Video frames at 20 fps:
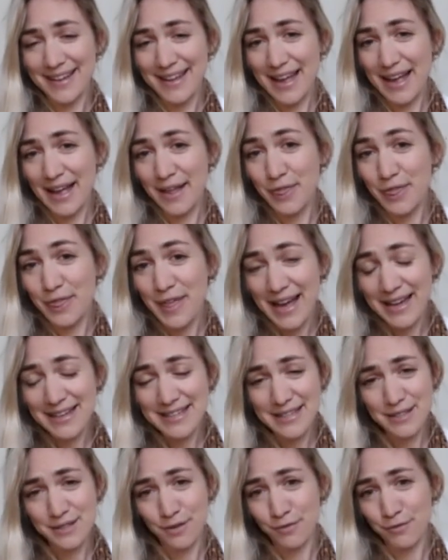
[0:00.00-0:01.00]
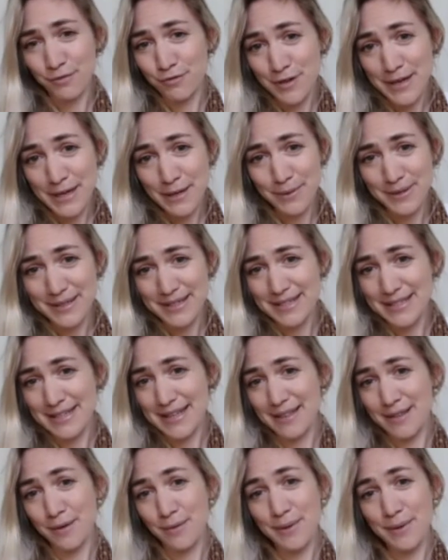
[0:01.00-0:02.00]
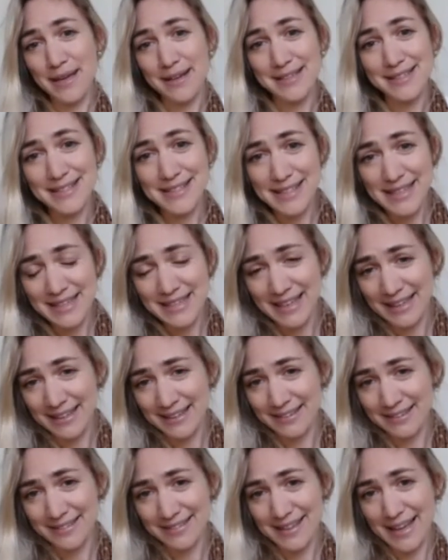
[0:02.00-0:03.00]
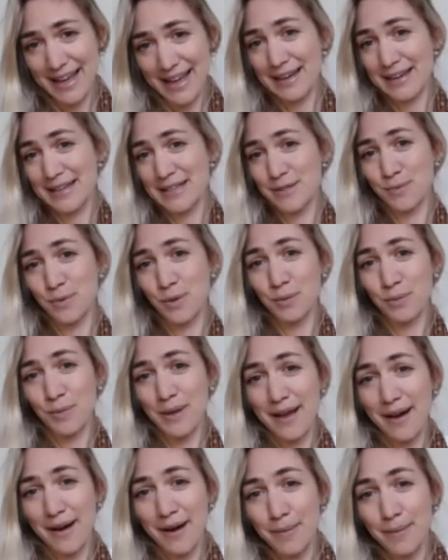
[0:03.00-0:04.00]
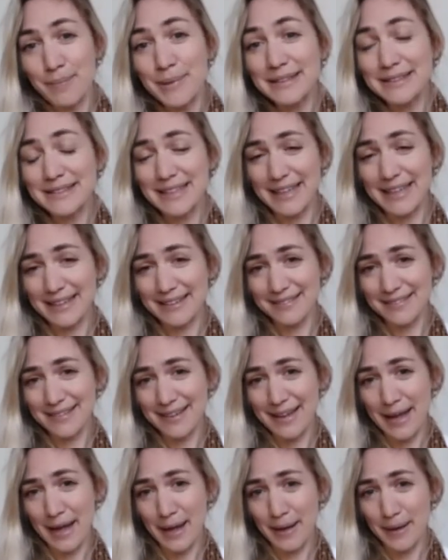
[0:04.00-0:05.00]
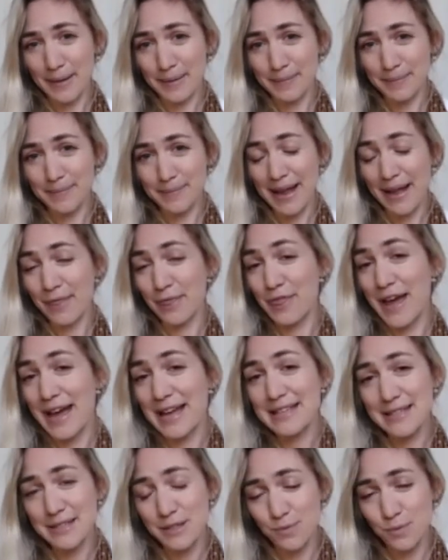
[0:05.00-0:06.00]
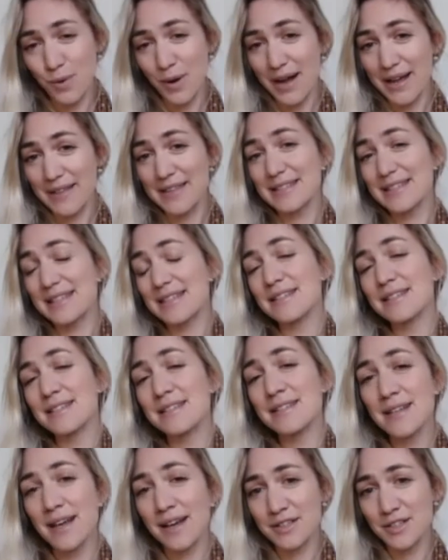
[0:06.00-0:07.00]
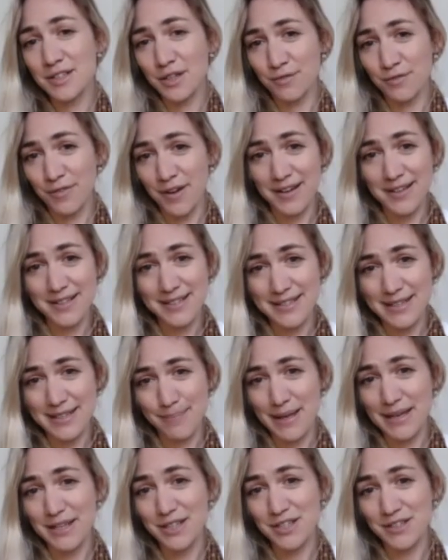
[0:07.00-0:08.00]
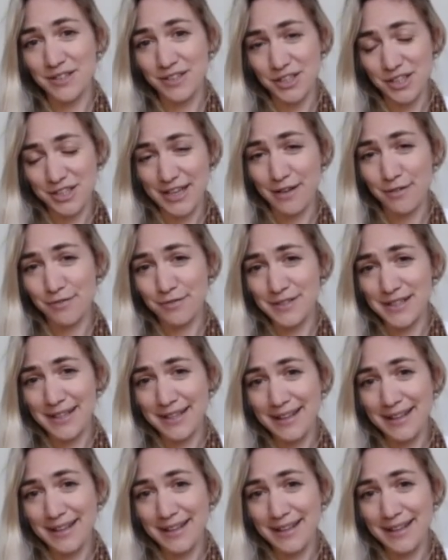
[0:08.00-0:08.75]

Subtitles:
And that is the frequency that we are seeding. That is what we are building. And that is why this is such a vast dimensional shift,